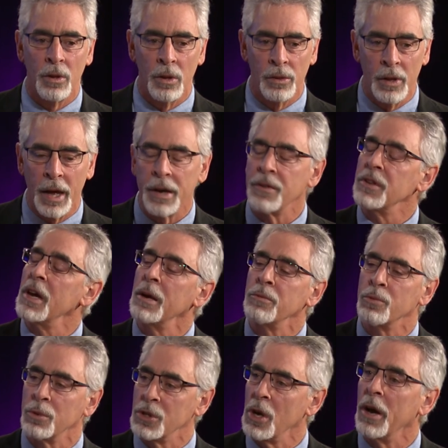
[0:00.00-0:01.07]
a lot of
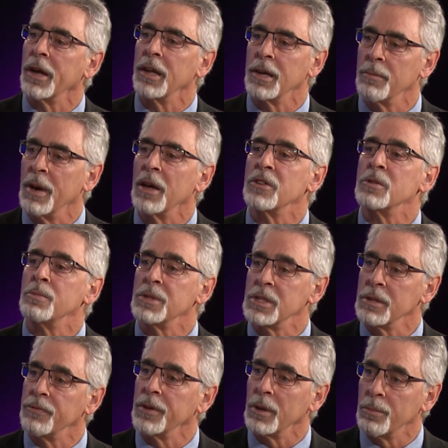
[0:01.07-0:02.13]
times we're talking about
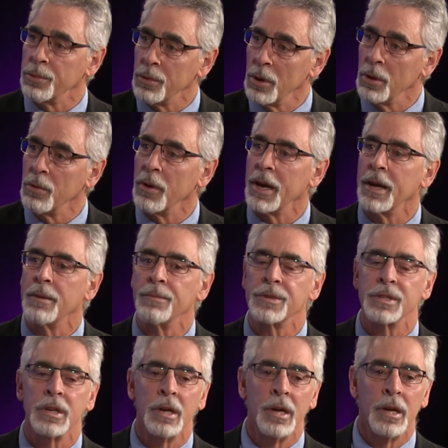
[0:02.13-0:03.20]
specific
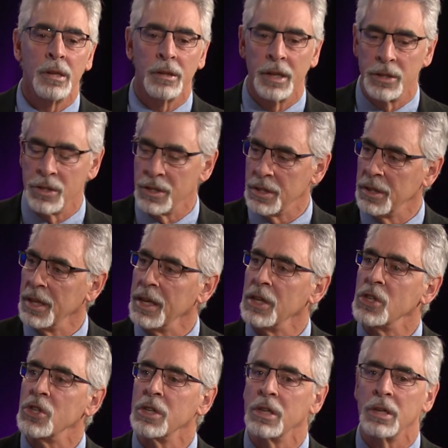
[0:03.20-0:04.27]
programs,
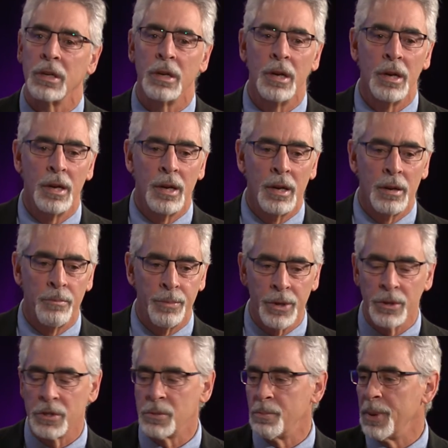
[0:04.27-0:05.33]
legislation,
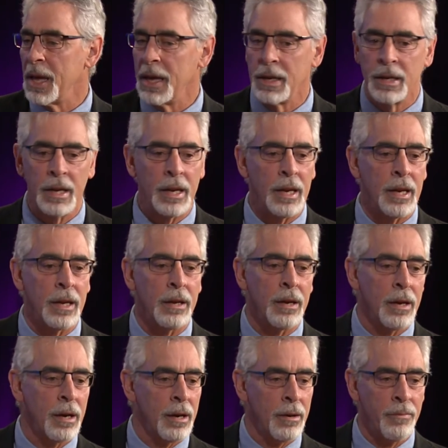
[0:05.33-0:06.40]
bills pending,
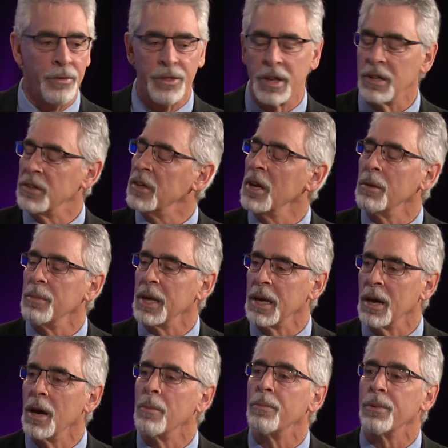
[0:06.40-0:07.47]
um, things
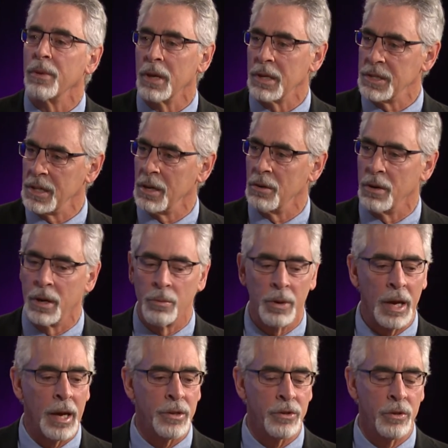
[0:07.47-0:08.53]
coming up, et cetera, and
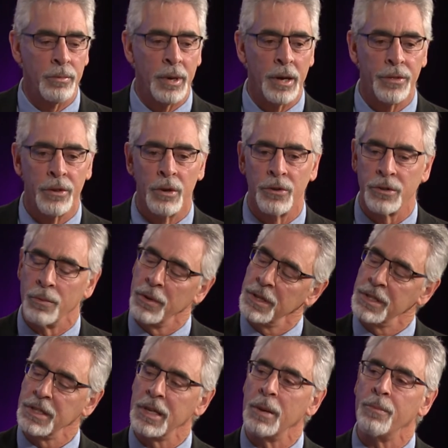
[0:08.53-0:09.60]
we ask you about those. I want
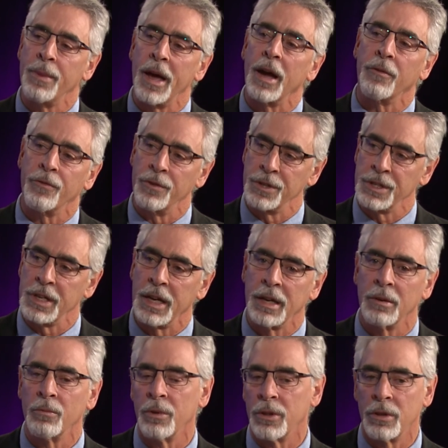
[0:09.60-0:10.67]
to step back for a
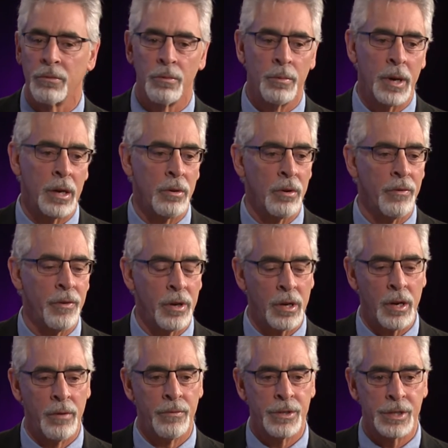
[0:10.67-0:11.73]
second with sure. the remainder of our
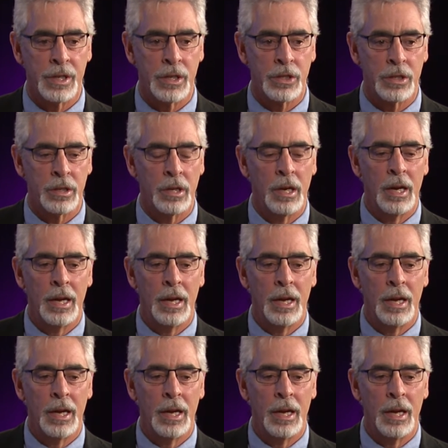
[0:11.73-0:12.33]
conversation